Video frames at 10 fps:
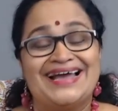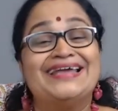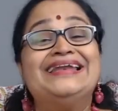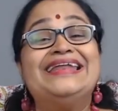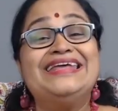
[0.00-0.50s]
I
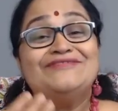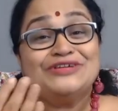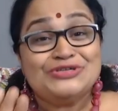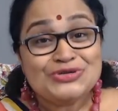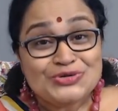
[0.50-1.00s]
leave
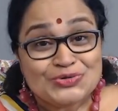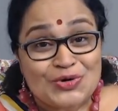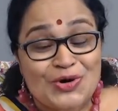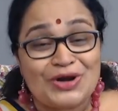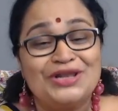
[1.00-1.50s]
it to you
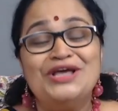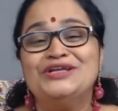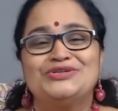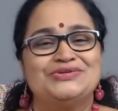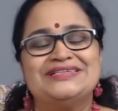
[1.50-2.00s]
all
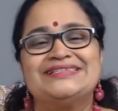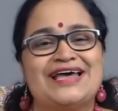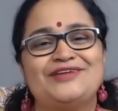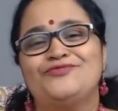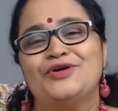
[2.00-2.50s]
to
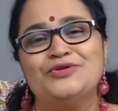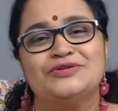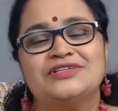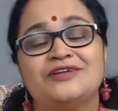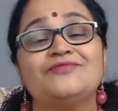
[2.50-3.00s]
decide for
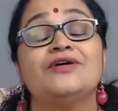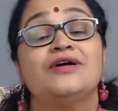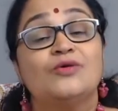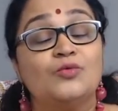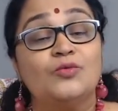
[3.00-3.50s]
yourself
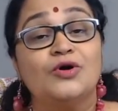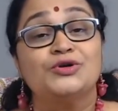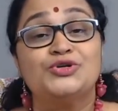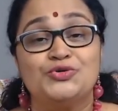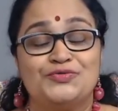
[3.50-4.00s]

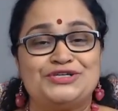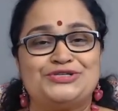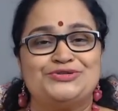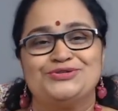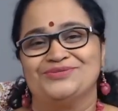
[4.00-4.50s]
what you
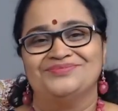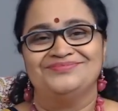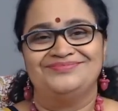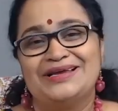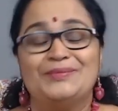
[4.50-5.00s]
wish to do.
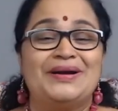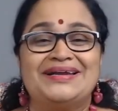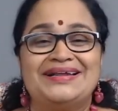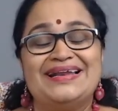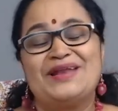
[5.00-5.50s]

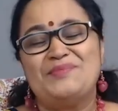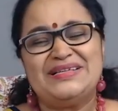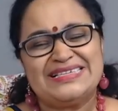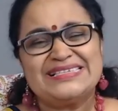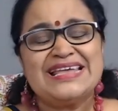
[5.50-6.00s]
But let me
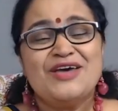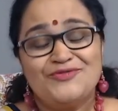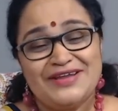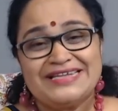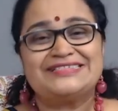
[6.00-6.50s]
just
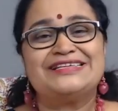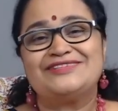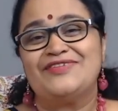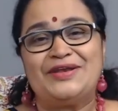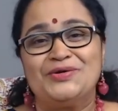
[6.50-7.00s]
finish
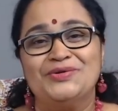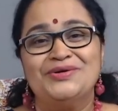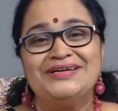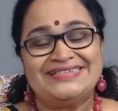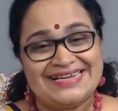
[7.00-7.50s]
this
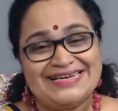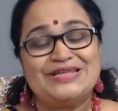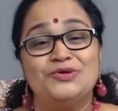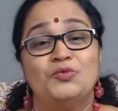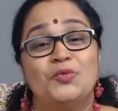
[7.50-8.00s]
video telling
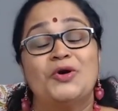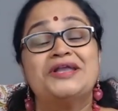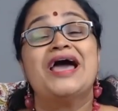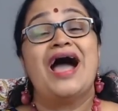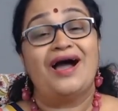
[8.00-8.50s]
you
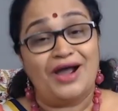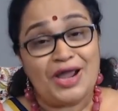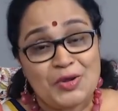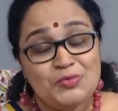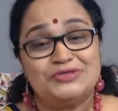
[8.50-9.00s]
what
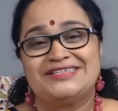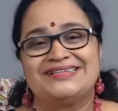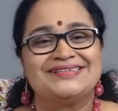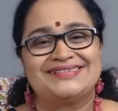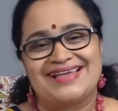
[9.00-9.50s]
I would
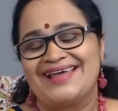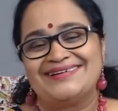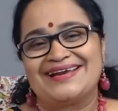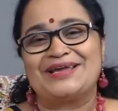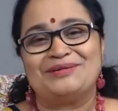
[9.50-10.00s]
suggest and
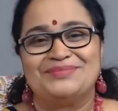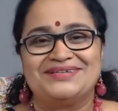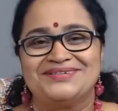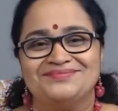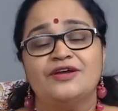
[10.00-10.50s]

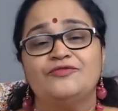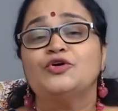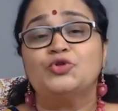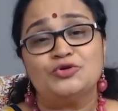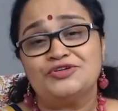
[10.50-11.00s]
recommend.
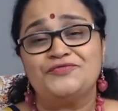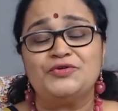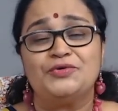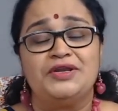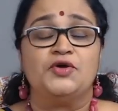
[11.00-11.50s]
For those of
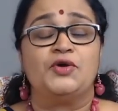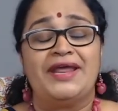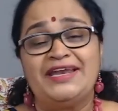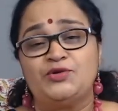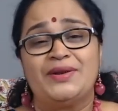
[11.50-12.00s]
you in your
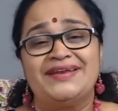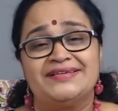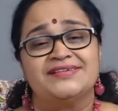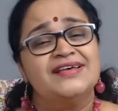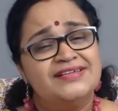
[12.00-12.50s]
late
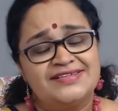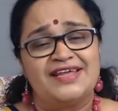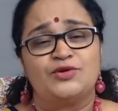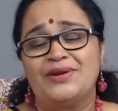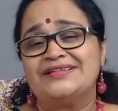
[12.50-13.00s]
20s,
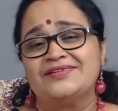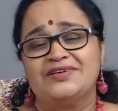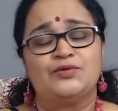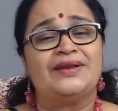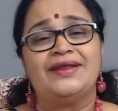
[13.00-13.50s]
say
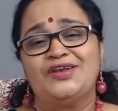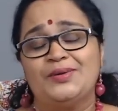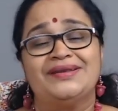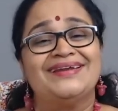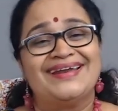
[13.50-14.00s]
27, 28,
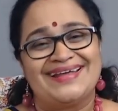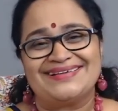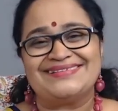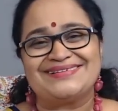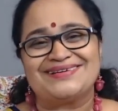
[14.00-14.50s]
29,
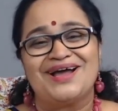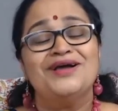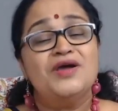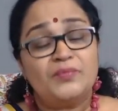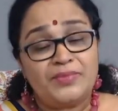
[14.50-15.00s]
etc.,
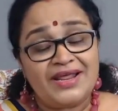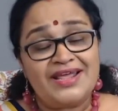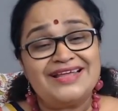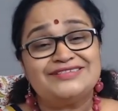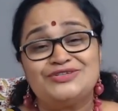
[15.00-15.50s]

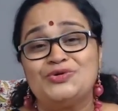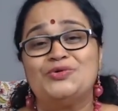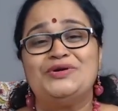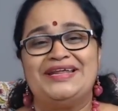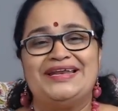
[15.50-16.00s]
please
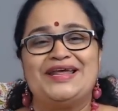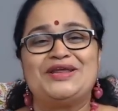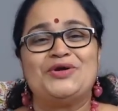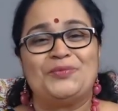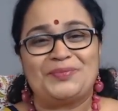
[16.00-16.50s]
don't delay
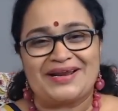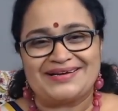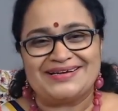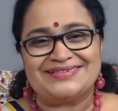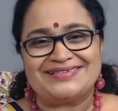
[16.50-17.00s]
your
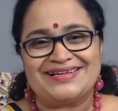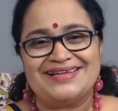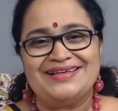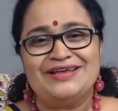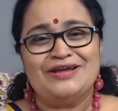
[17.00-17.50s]

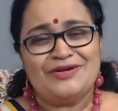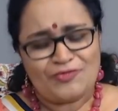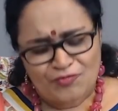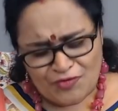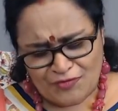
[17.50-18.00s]
pregnancy
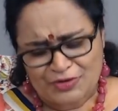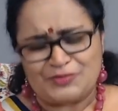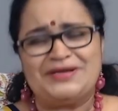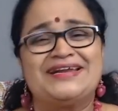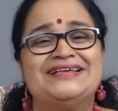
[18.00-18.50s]
for
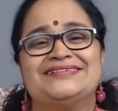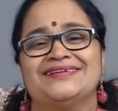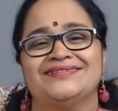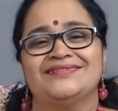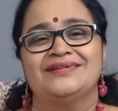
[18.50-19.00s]
whatever
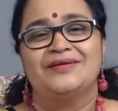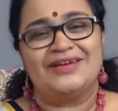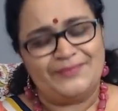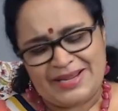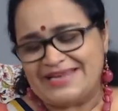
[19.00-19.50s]
reason,
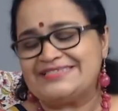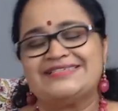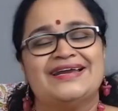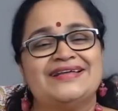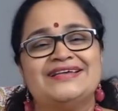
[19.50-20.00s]
be it
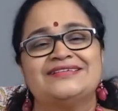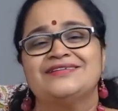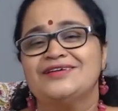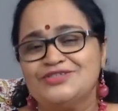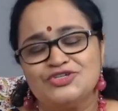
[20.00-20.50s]

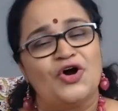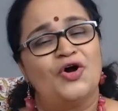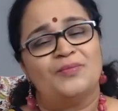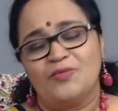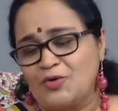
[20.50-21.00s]
studies,
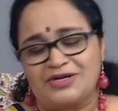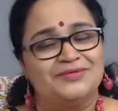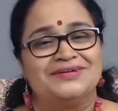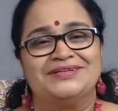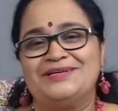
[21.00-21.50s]
job,
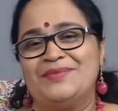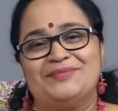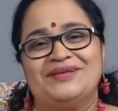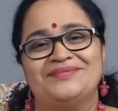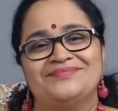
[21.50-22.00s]
whatever it may
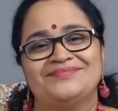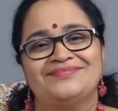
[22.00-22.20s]
be,